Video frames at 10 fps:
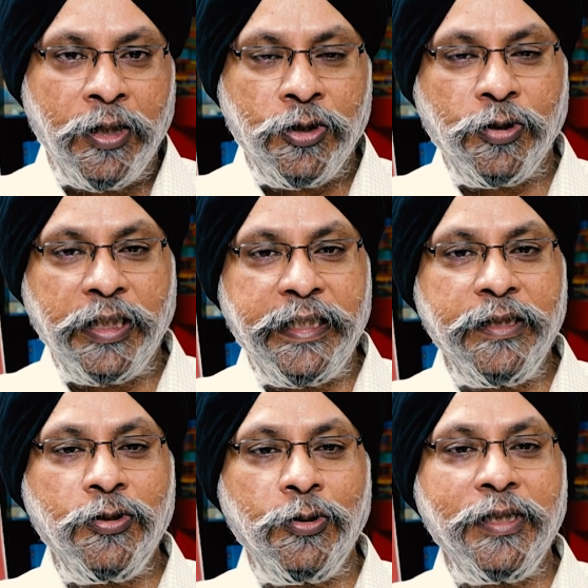So the
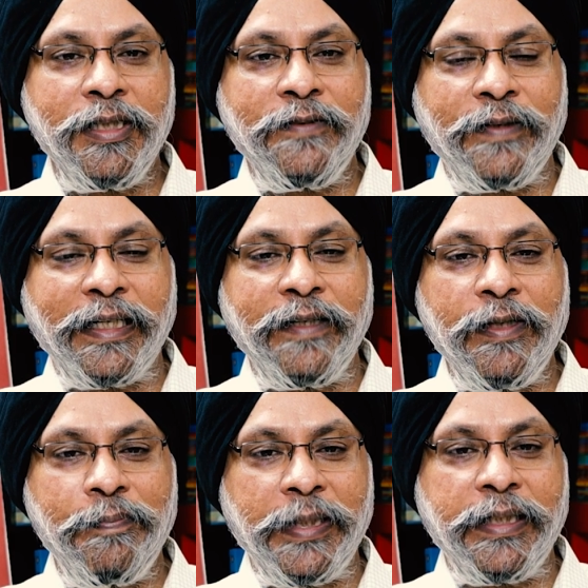Indian soldier is
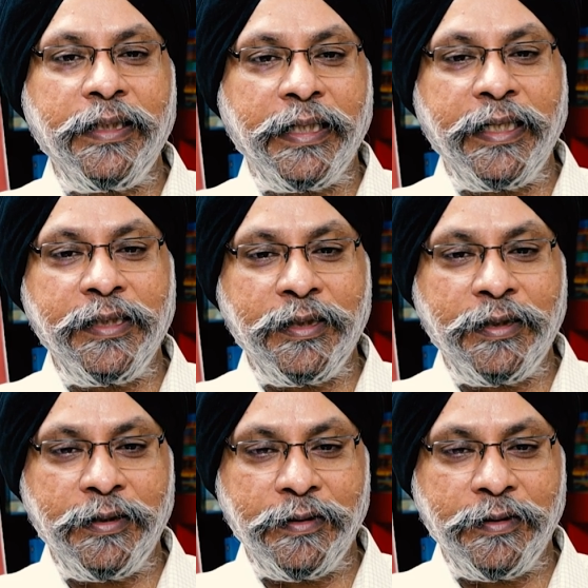effectively pitted against